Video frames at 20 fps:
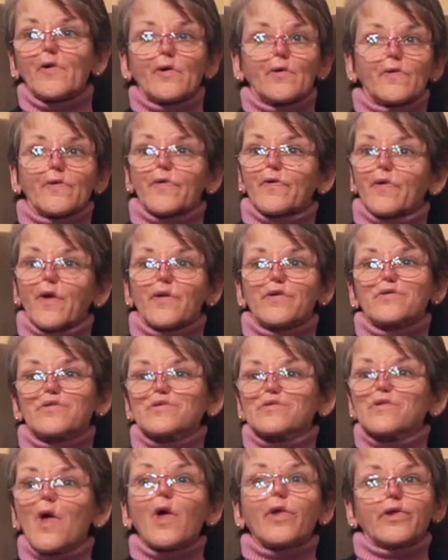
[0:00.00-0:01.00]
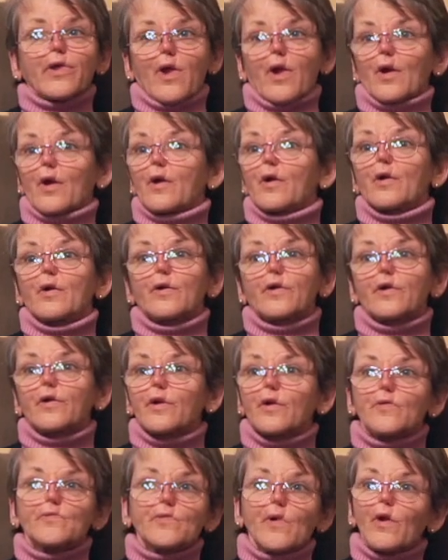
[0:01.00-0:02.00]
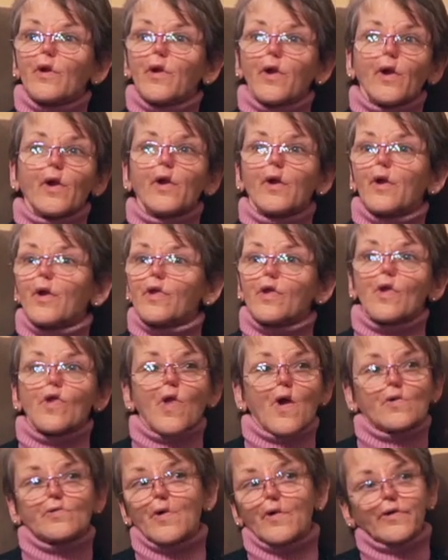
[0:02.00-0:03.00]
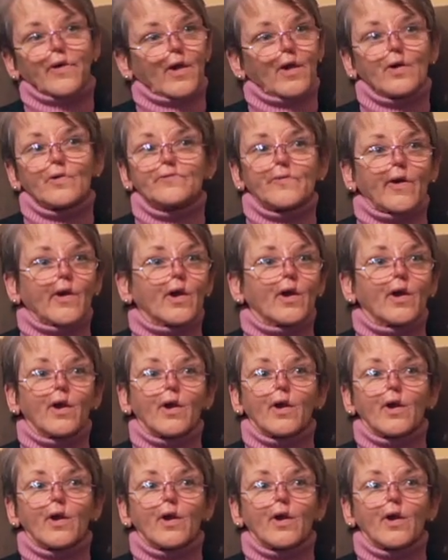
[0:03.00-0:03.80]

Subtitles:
pills did nothing, really, in the long run to help me,